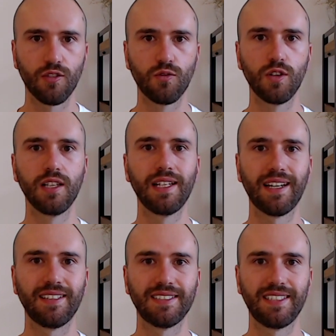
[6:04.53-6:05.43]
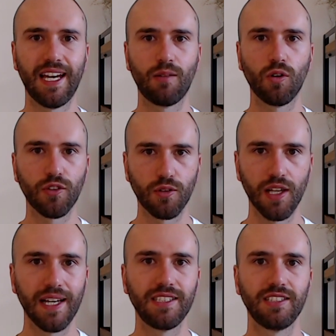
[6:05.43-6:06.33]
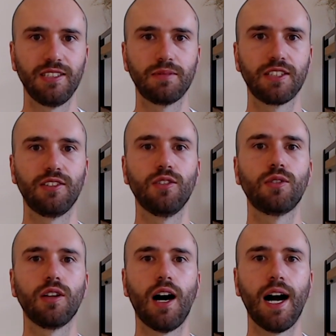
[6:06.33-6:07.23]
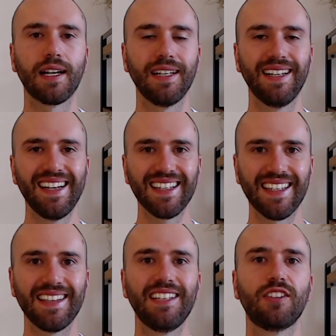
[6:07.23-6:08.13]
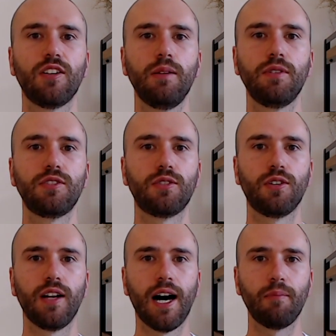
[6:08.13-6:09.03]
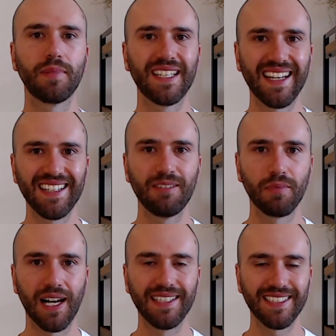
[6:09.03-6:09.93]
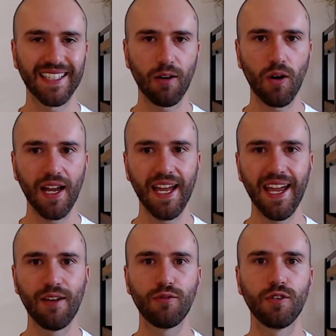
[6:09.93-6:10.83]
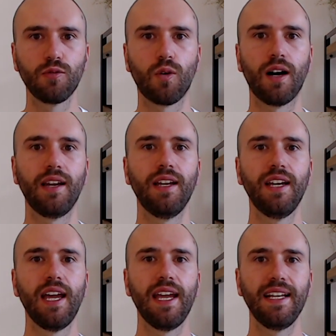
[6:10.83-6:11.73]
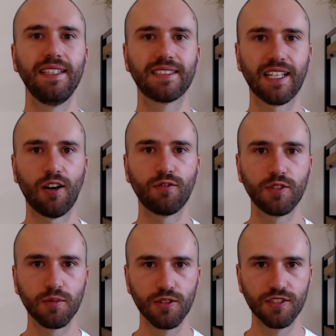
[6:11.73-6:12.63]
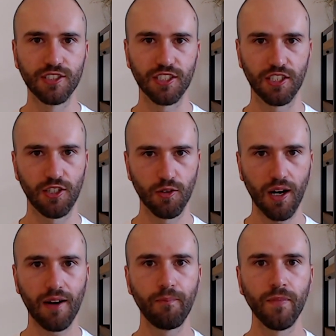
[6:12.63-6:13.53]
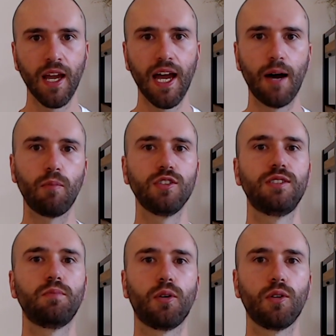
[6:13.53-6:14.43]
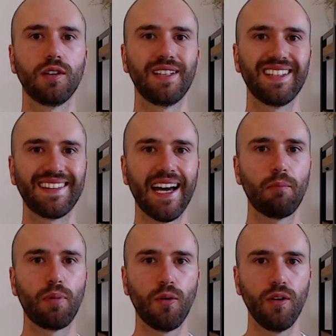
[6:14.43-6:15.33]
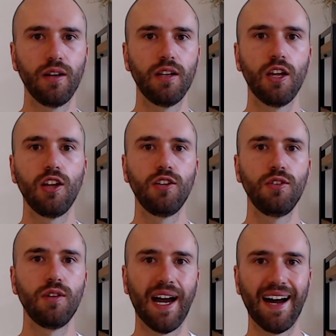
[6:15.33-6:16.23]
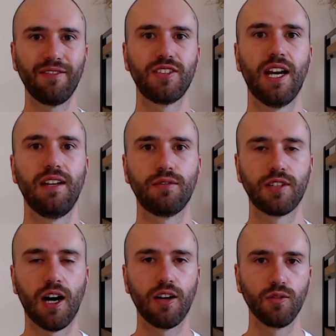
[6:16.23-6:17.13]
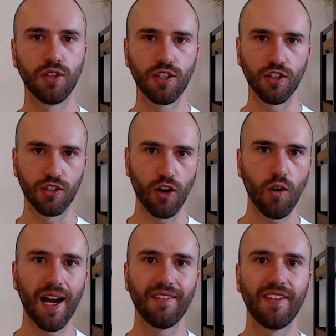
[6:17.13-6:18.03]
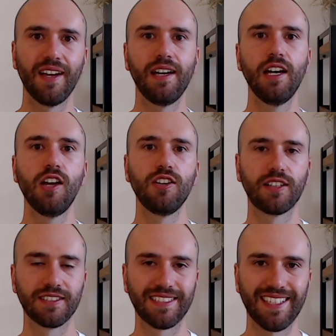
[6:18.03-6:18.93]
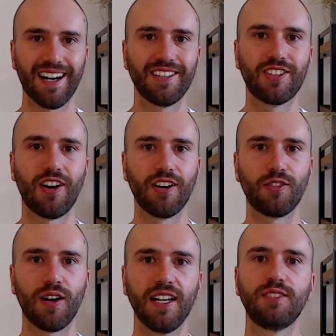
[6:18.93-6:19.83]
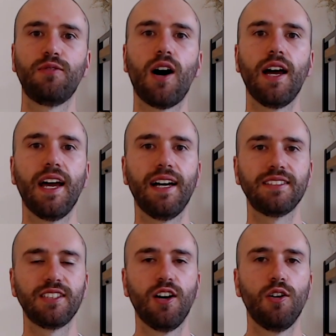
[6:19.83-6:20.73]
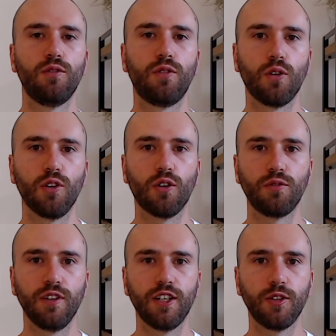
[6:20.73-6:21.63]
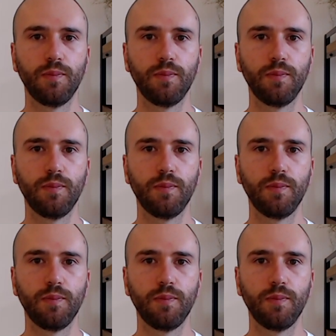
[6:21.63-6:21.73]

Really understand what the relationship's going to look like. Get the agreement drawn up. Get it in place. That way, everyone is comfortable and secure. And most importantly, at that point, you have chain of title. You can go out there, you can start trying to raise finance for your film.